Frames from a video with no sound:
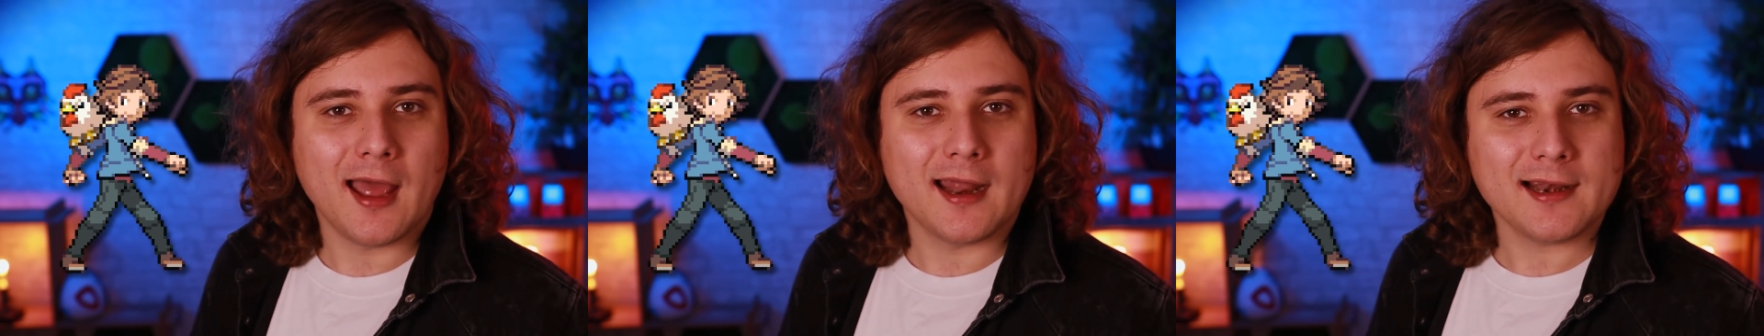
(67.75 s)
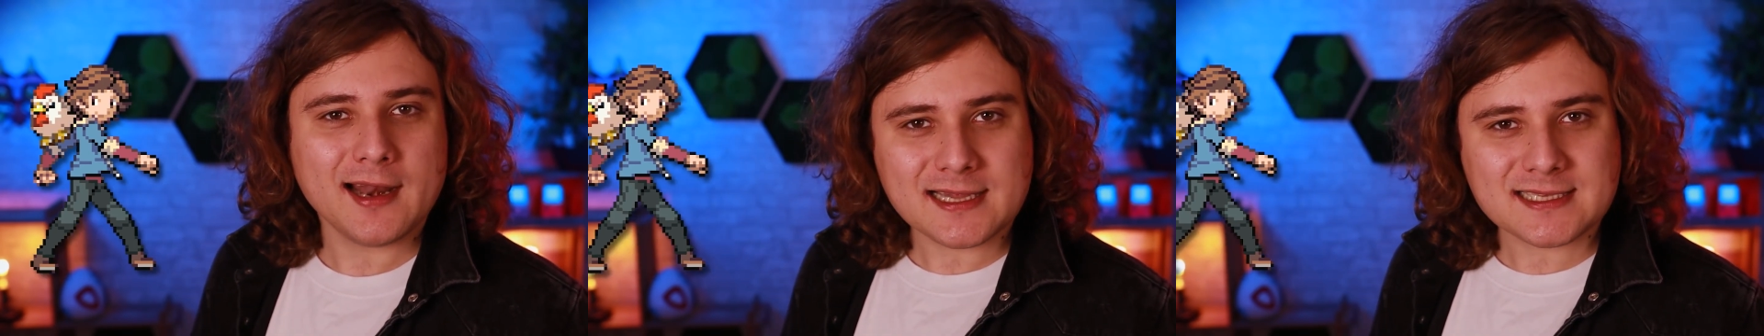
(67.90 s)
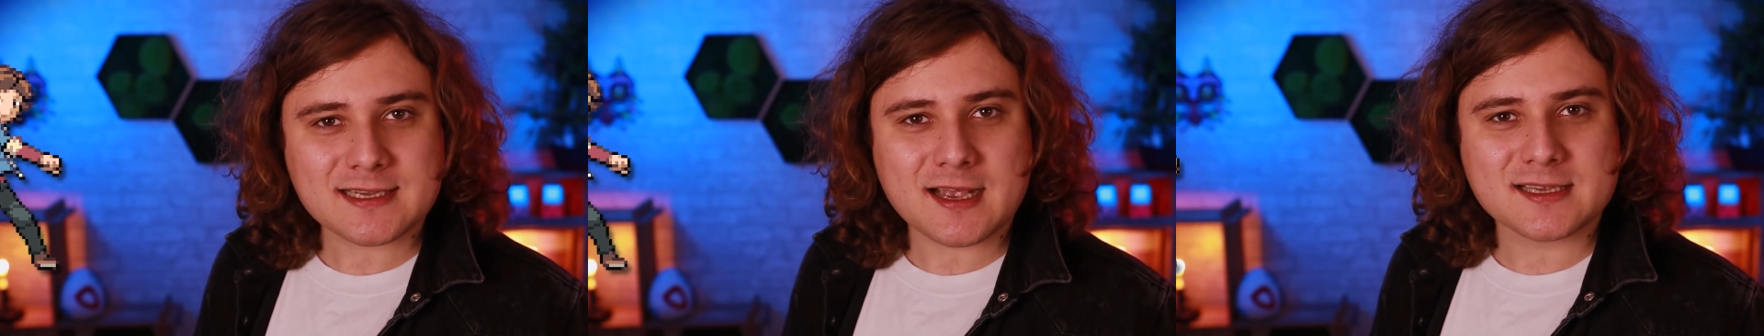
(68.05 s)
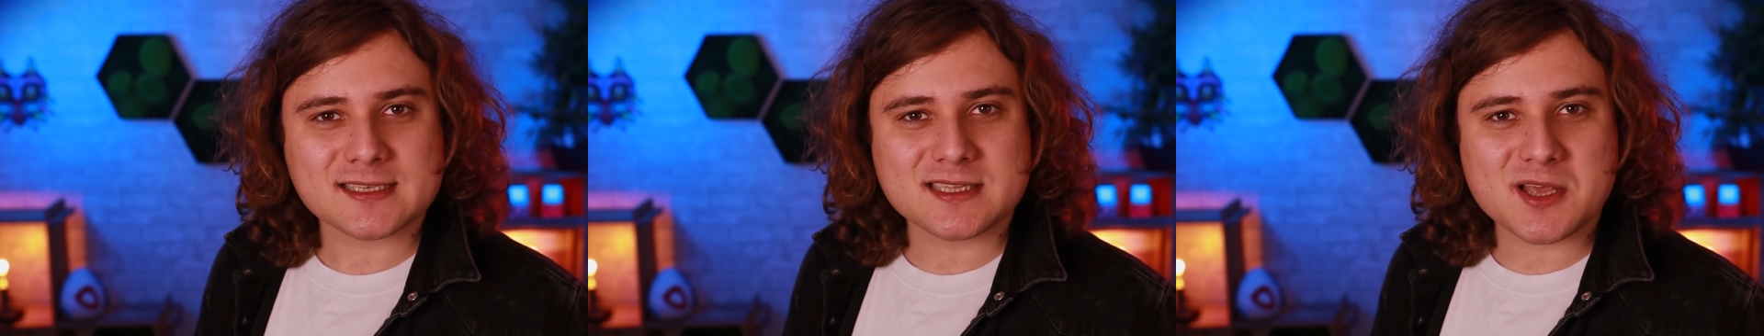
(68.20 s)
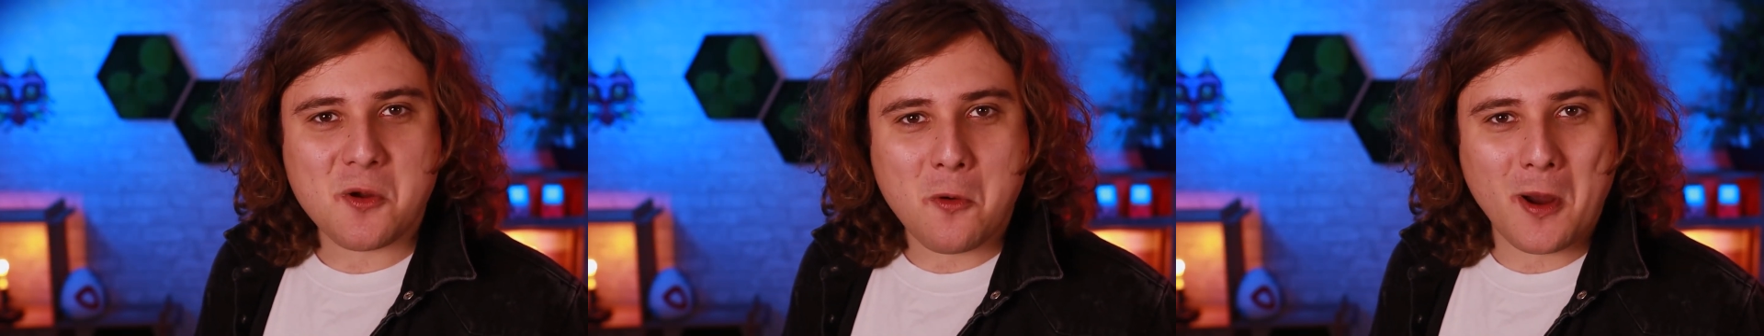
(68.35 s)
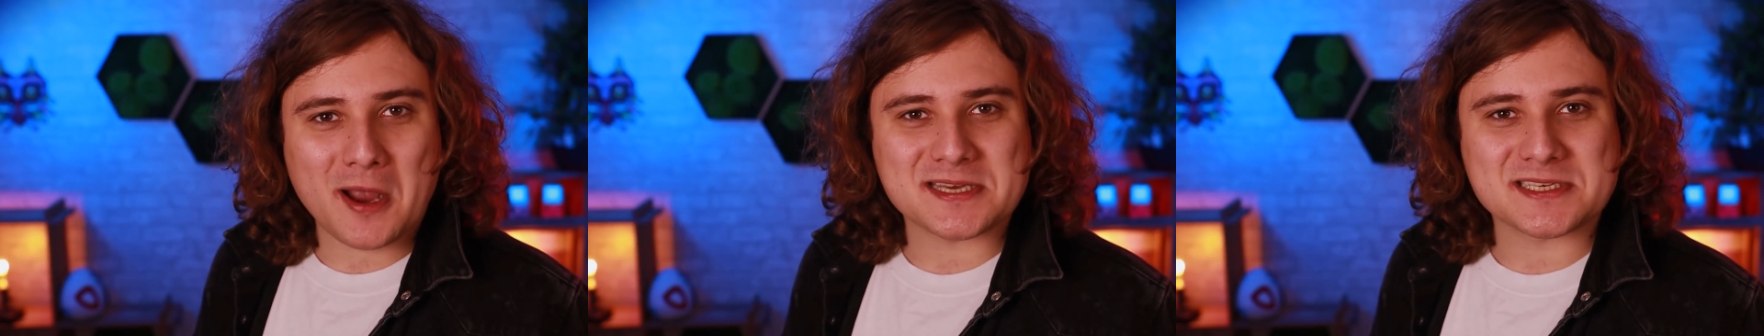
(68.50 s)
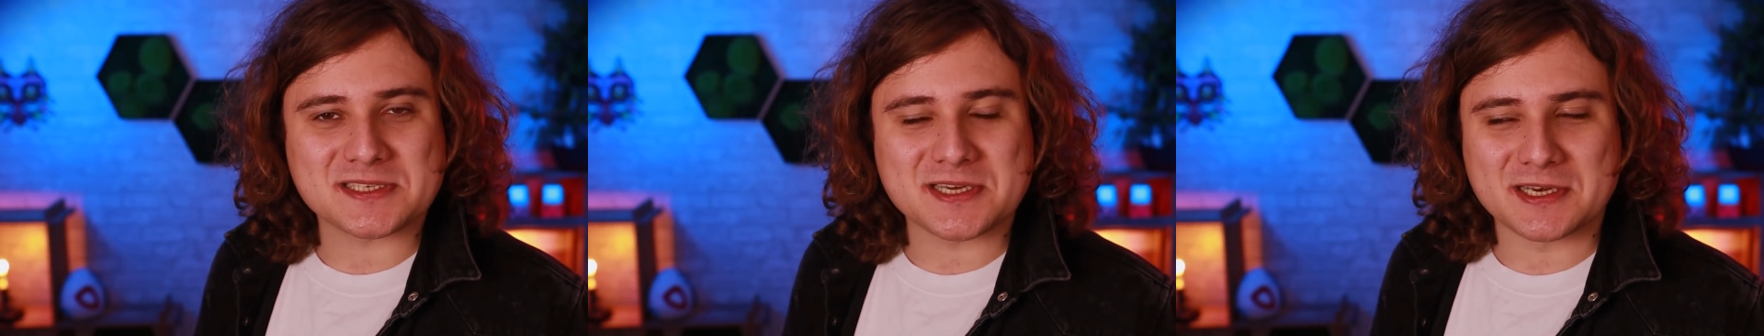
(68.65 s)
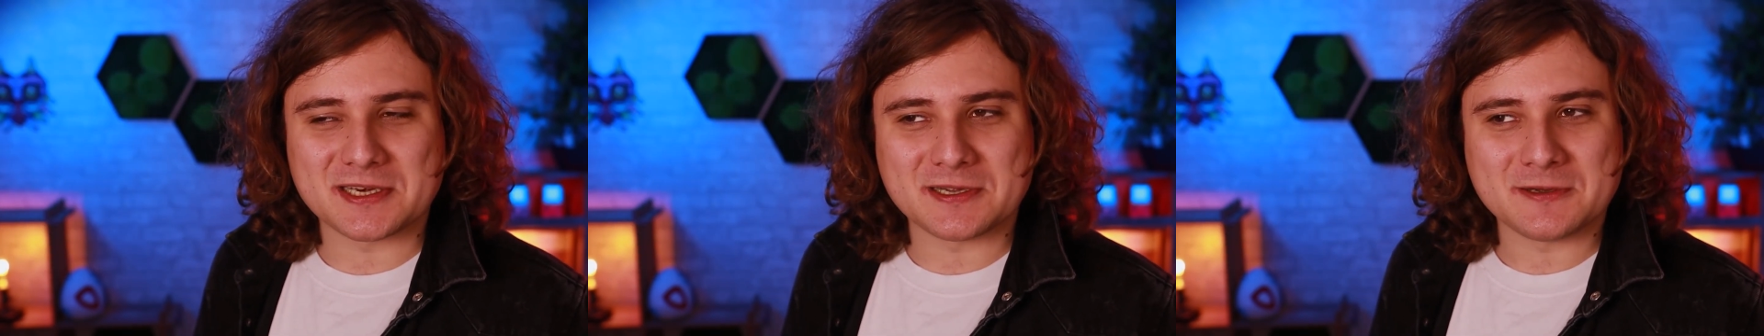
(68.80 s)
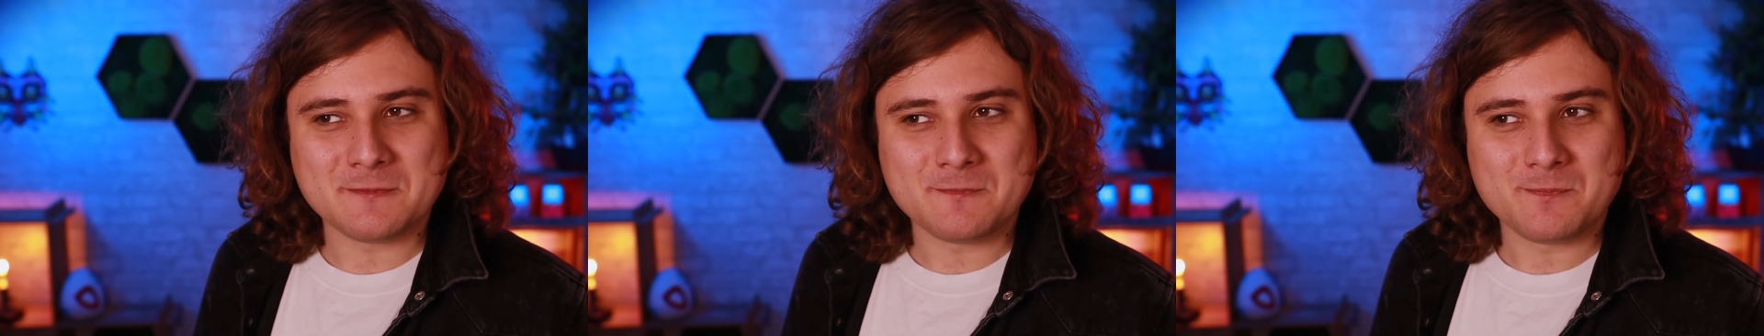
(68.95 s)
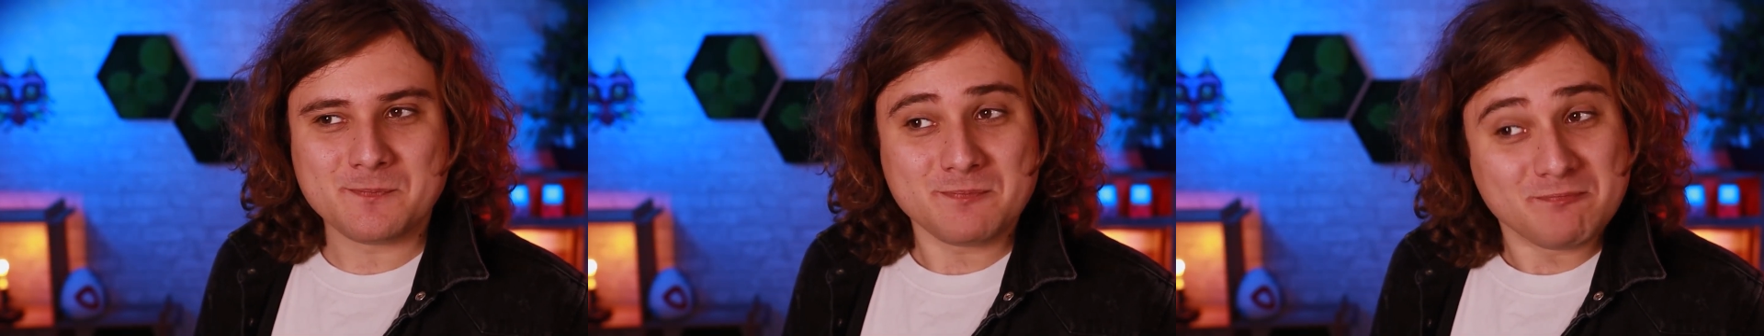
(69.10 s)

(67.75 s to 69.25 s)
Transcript: and let's ask the question,